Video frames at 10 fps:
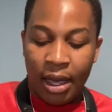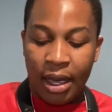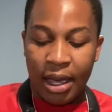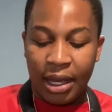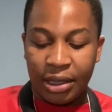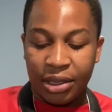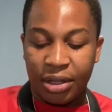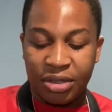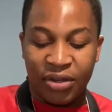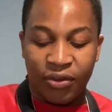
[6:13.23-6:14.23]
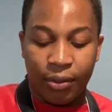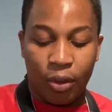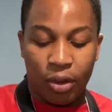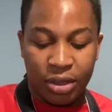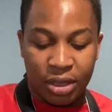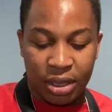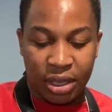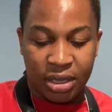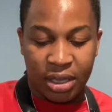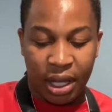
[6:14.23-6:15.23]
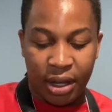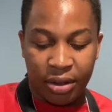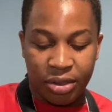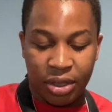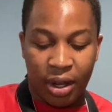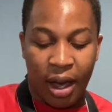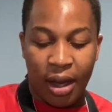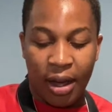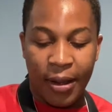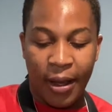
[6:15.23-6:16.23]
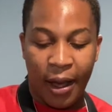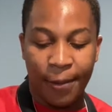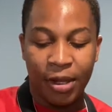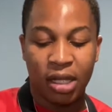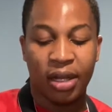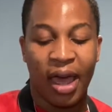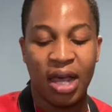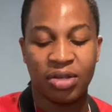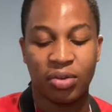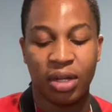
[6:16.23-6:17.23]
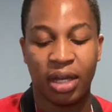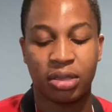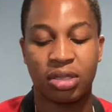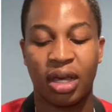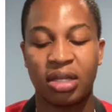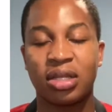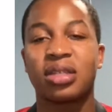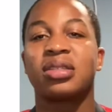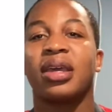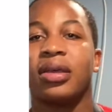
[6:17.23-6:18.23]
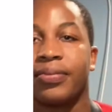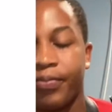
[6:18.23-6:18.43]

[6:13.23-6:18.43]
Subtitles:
And then there's even more of these scales. So I'll play the last one, exercise 16.